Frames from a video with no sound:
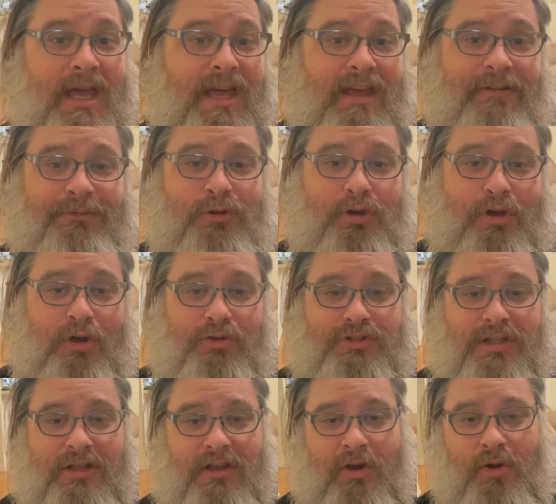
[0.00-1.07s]
if you go
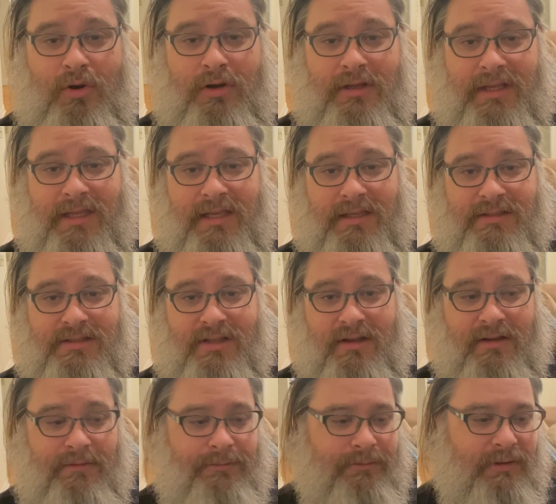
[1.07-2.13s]
to the Heart of Geek
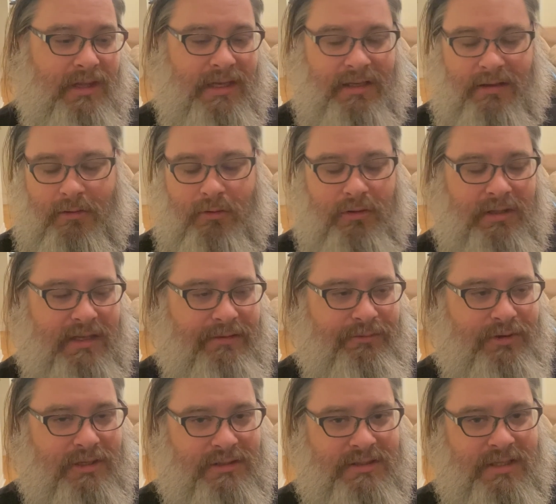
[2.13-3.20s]
stuff, like, I'll leave
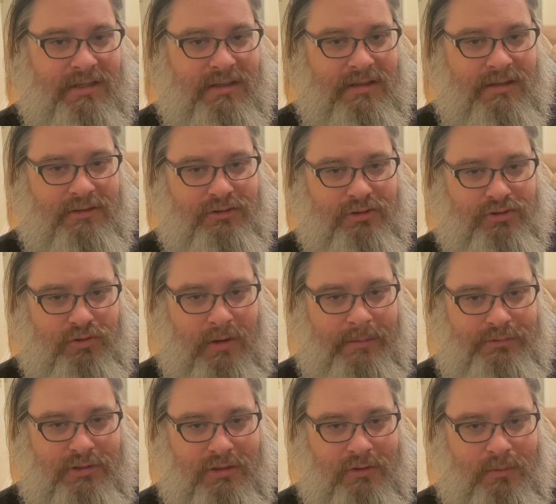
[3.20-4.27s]
it into the
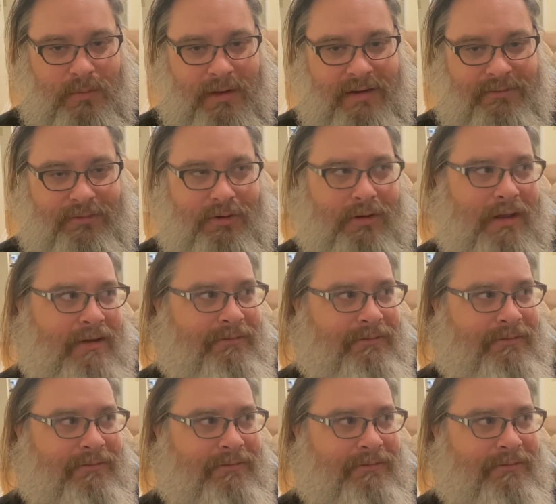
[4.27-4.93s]
description or whatever.